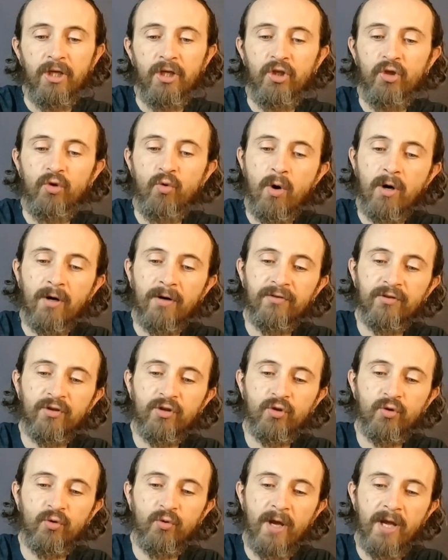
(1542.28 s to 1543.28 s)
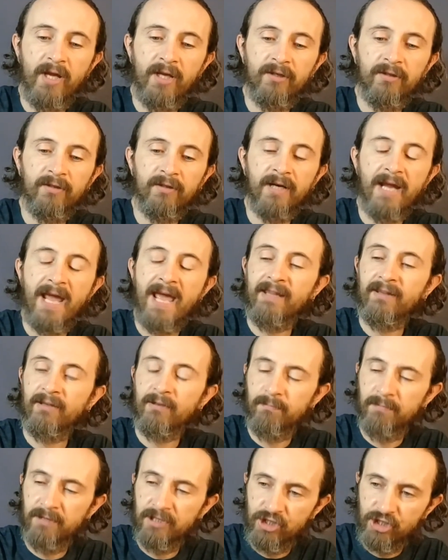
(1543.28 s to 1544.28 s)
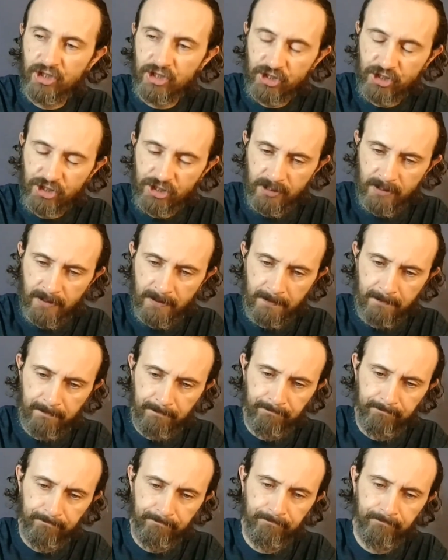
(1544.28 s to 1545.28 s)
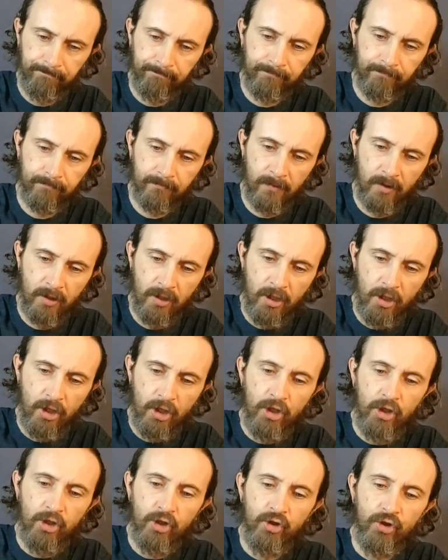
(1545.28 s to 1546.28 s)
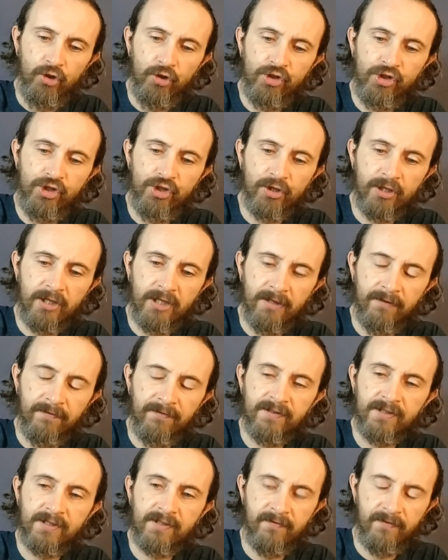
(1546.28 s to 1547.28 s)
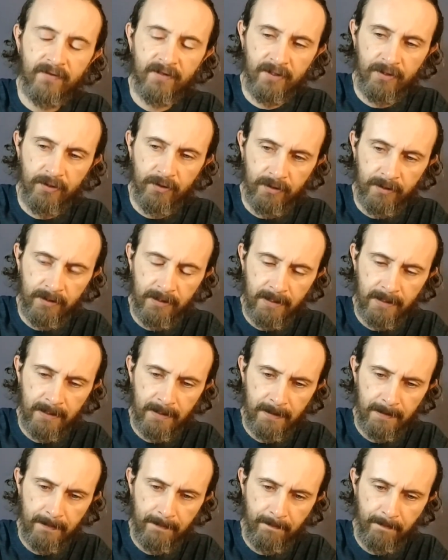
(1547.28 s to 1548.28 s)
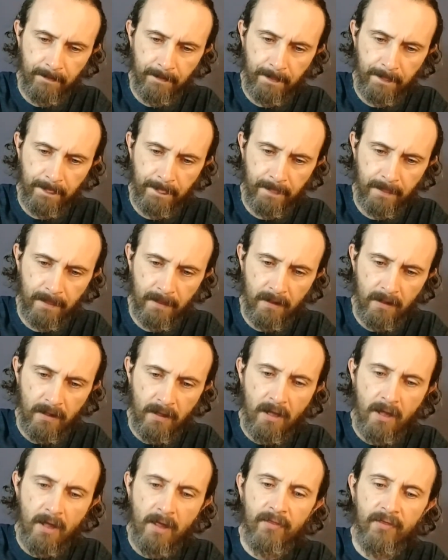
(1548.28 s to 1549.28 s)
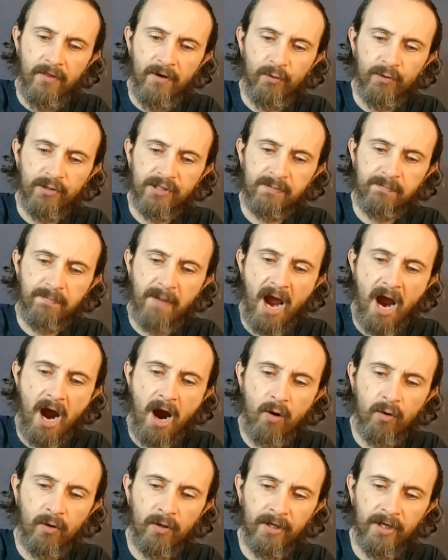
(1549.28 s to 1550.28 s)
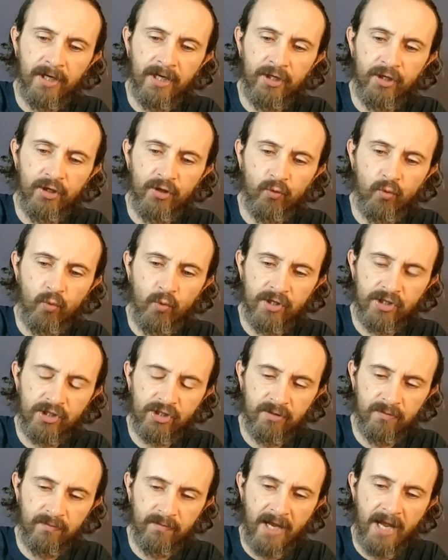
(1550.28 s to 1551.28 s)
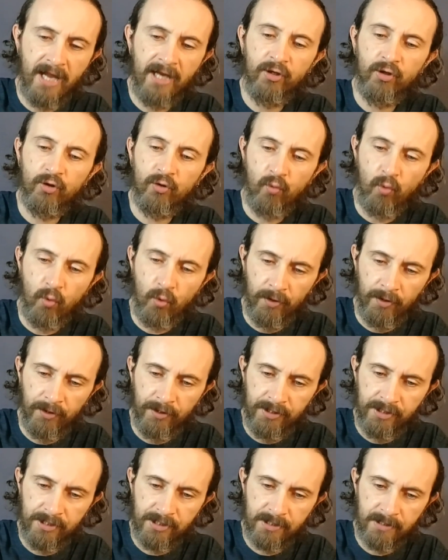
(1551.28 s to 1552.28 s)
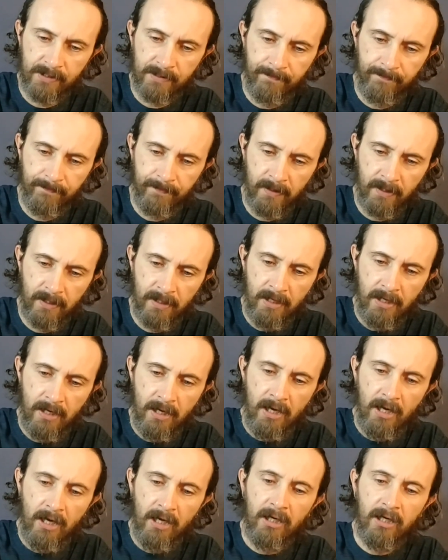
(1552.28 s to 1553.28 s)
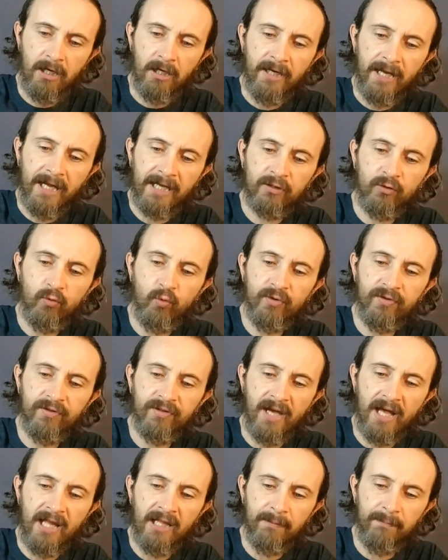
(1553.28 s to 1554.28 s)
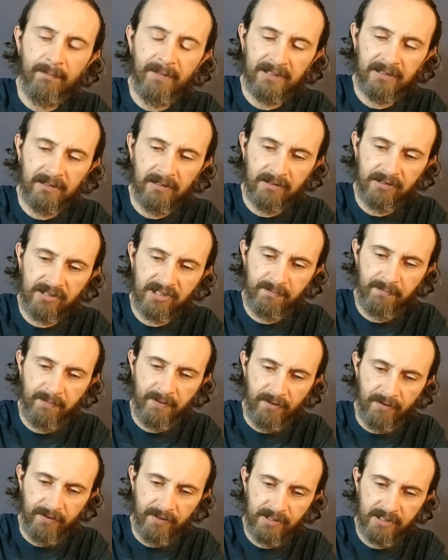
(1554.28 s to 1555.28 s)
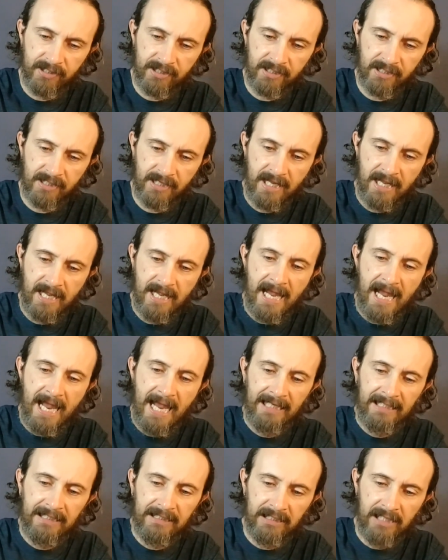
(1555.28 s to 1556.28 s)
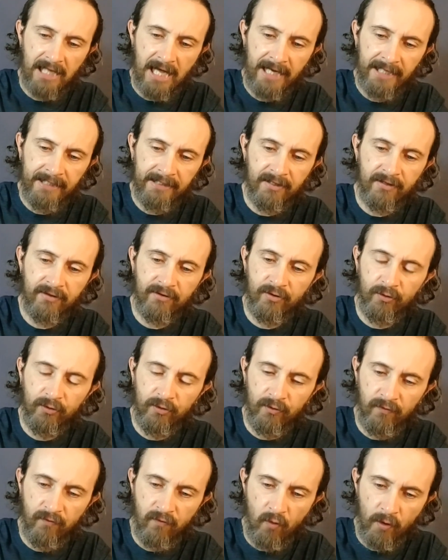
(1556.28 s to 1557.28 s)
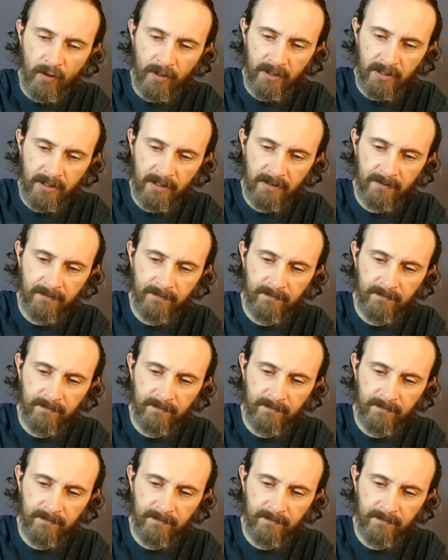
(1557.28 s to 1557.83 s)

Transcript: You are the creator and the magician. Use your gifts for good. There is power in your wisdom and your words. Connect with the elemental spirits and glide through the void.